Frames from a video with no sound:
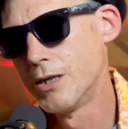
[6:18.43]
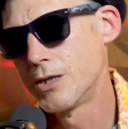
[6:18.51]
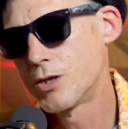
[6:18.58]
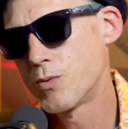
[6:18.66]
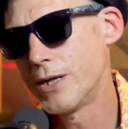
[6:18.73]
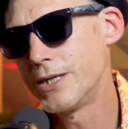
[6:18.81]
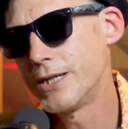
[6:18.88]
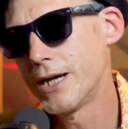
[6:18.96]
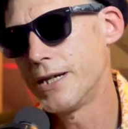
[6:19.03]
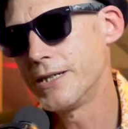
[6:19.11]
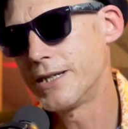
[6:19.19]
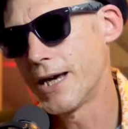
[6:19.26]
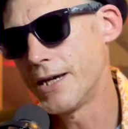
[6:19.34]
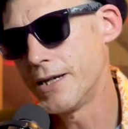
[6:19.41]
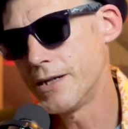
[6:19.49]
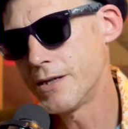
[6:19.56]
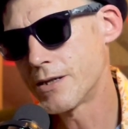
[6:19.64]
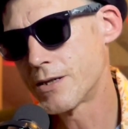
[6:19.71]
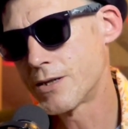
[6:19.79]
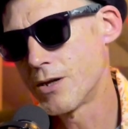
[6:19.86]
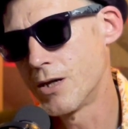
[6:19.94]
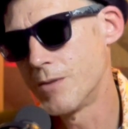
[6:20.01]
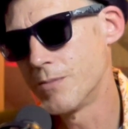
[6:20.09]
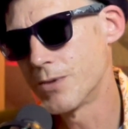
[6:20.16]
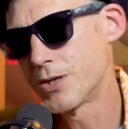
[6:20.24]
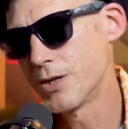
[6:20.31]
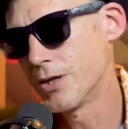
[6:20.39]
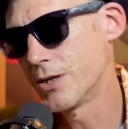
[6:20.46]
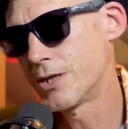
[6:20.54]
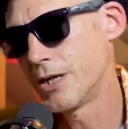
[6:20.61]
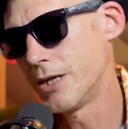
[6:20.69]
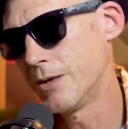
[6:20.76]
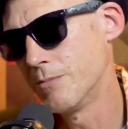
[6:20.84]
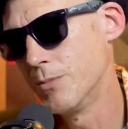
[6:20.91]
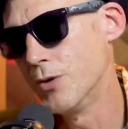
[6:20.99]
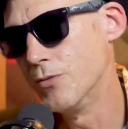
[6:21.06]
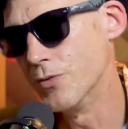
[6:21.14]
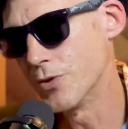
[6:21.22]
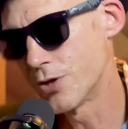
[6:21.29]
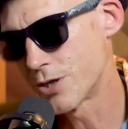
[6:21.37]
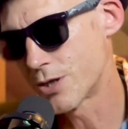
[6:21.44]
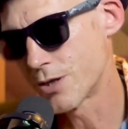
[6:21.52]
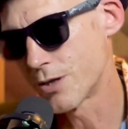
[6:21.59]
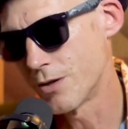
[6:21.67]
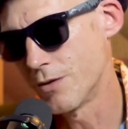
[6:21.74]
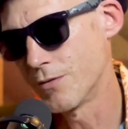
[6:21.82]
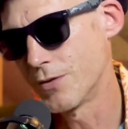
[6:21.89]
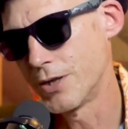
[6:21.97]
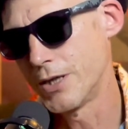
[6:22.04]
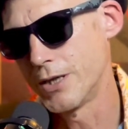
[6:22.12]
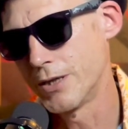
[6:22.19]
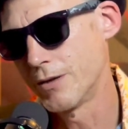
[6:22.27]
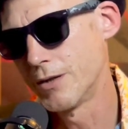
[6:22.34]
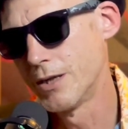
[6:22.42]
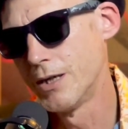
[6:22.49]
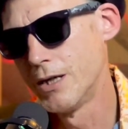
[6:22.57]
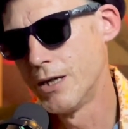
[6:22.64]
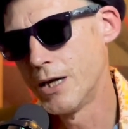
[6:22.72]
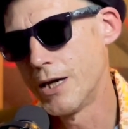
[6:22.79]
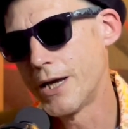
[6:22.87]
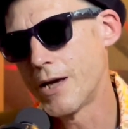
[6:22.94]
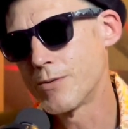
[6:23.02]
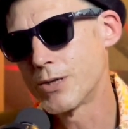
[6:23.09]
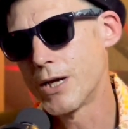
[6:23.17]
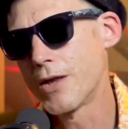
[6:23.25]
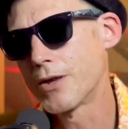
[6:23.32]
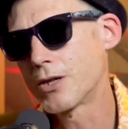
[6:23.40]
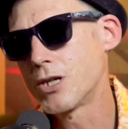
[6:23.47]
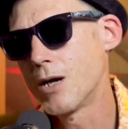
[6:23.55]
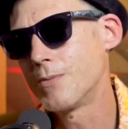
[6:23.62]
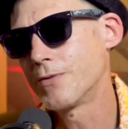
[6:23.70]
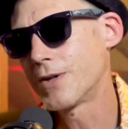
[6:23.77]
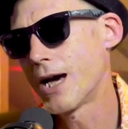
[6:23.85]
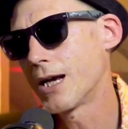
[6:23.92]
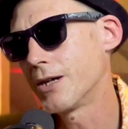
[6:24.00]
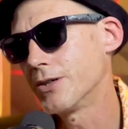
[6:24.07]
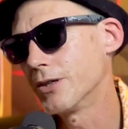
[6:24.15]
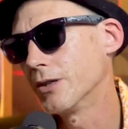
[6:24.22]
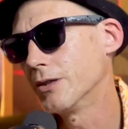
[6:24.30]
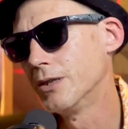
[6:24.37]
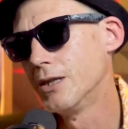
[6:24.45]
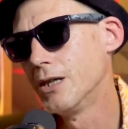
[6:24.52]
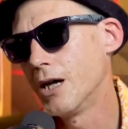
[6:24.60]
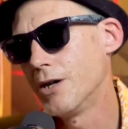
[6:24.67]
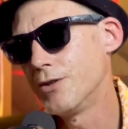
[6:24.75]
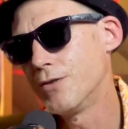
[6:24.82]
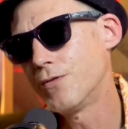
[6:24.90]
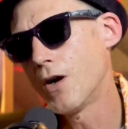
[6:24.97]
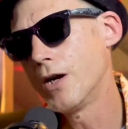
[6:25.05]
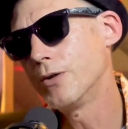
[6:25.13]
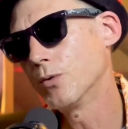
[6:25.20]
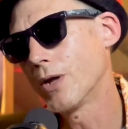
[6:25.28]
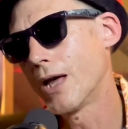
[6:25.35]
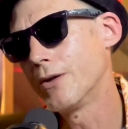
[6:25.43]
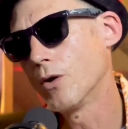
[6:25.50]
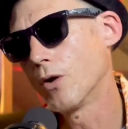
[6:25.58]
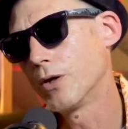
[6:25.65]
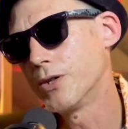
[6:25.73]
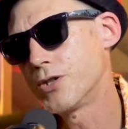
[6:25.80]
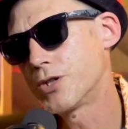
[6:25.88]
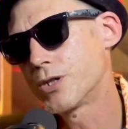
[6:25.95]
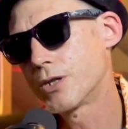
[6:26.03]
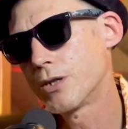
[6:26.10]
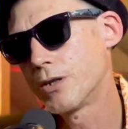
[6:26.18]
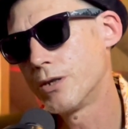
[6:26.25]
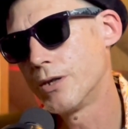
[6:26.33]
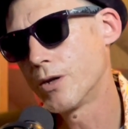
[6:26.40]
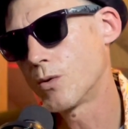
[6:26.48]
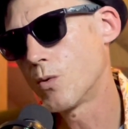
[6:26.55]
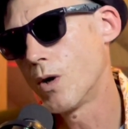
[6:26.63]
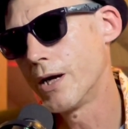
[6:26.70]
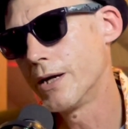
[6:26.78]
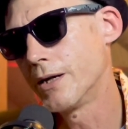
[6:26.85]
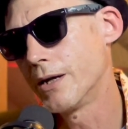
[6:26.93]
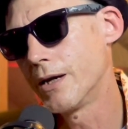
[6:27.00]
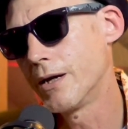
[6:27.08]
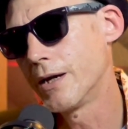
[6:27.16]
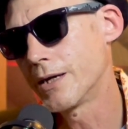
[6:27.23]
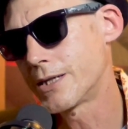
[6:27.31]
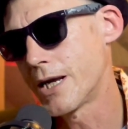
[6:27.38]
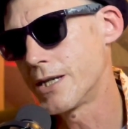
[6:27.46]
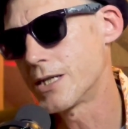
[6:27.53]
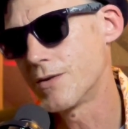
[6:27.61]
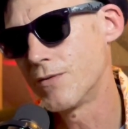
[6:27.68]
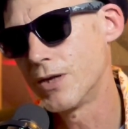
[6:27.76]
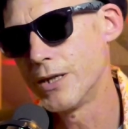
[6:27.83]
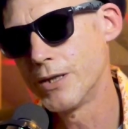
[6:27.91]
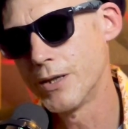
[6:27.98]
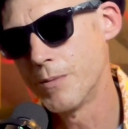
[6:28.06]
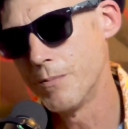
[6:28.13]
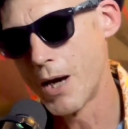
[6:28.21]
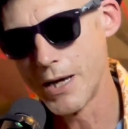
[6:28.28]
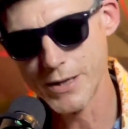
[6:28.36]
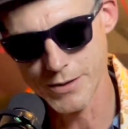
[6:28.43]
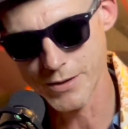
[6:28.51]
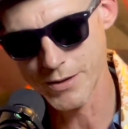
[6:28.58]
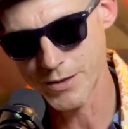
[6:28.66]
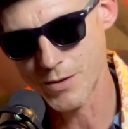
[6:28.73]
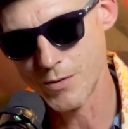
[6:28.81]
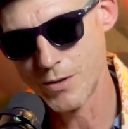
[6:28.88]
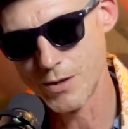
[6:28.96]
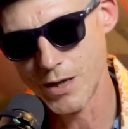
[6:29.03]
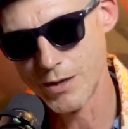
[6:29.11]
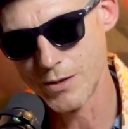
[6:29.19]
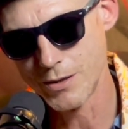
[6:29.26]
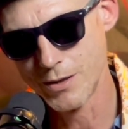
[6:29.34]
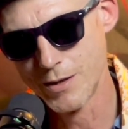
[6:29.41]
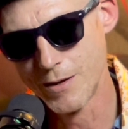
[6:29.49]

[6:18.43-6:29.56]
28 days times 13 months of the year. And that was another type of calendar. And you find all that knowledge, you know, quite extensively in the Mayans. And